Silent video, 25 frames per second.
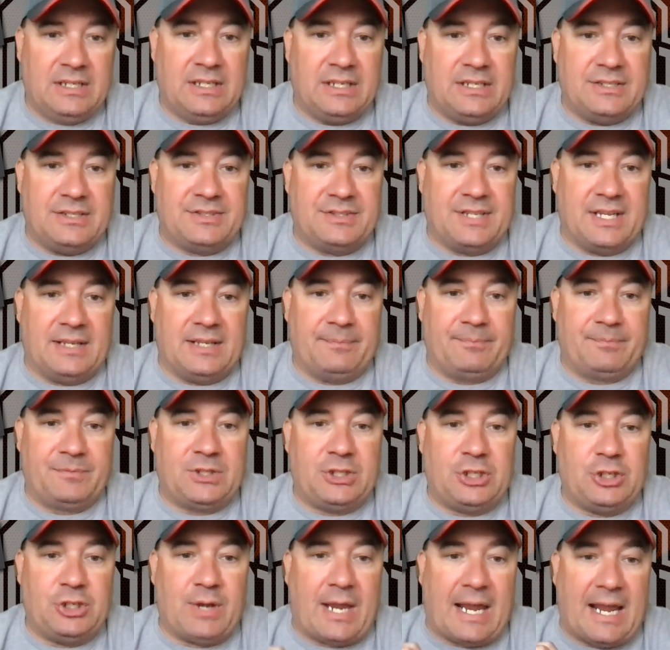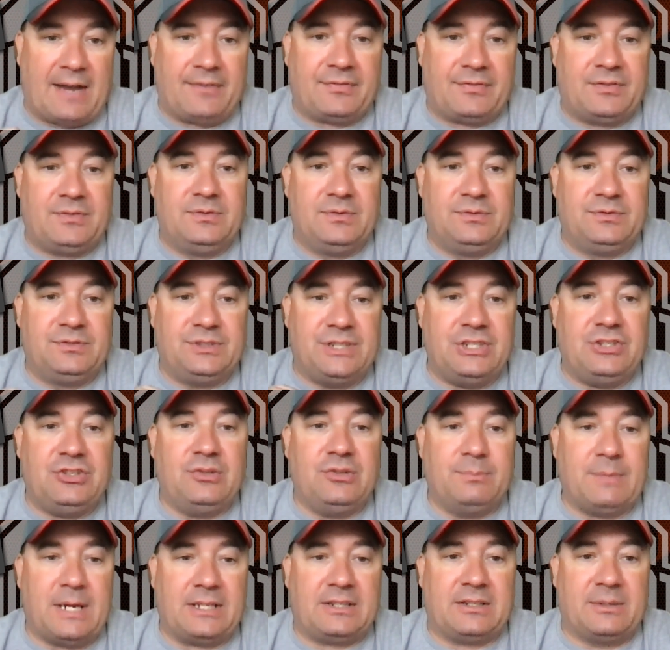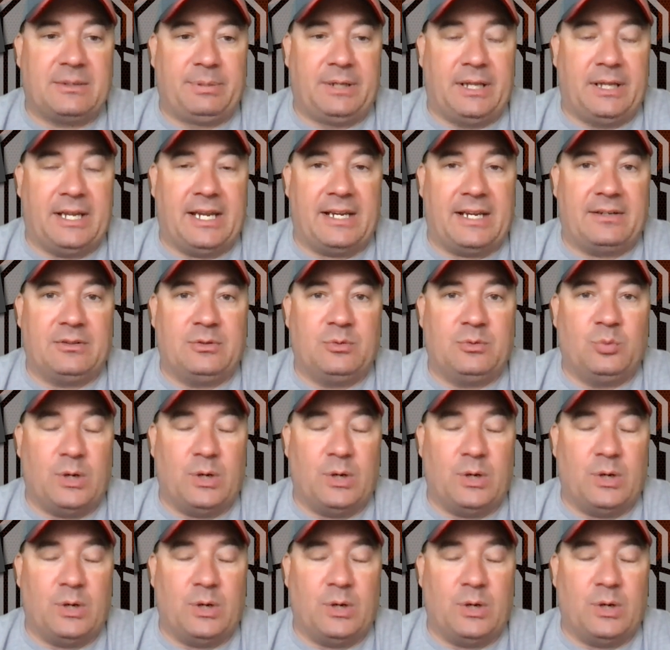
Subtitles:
is that did you make the play?